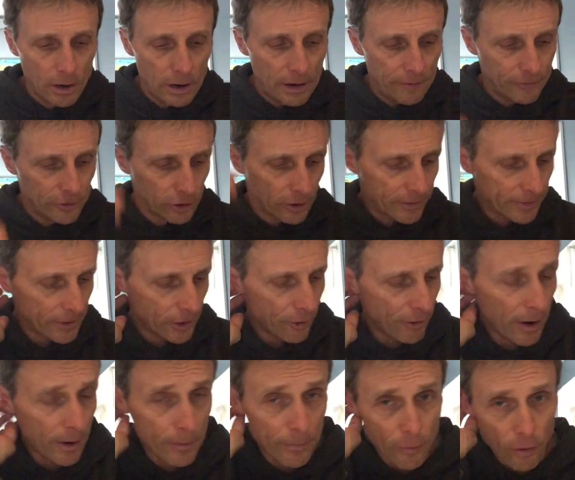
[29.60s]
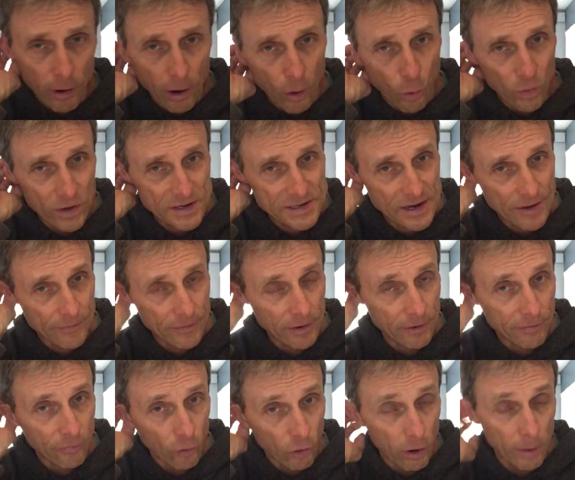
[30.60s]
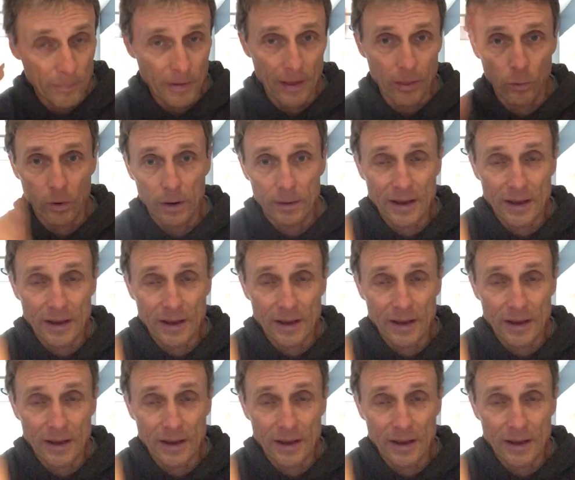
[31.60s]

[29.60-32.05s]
If you look in the grammar book on 174, and by the way,